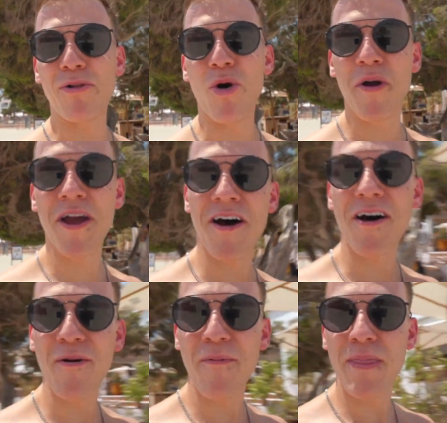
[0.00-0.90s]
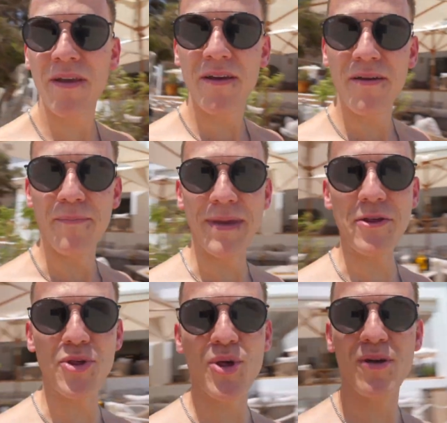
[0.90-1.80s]
Llonga
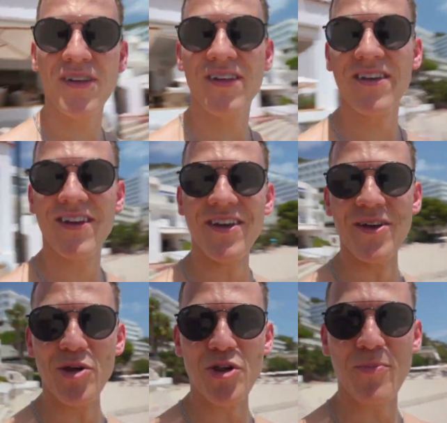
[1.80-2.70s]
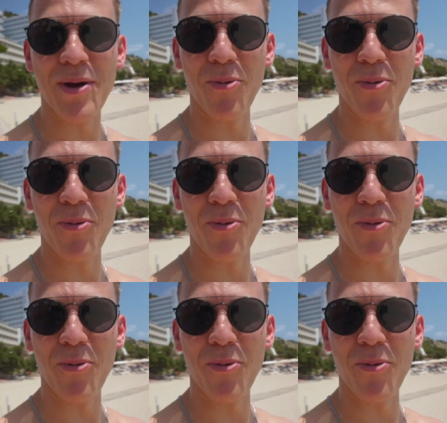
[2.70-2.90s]
beach. You should be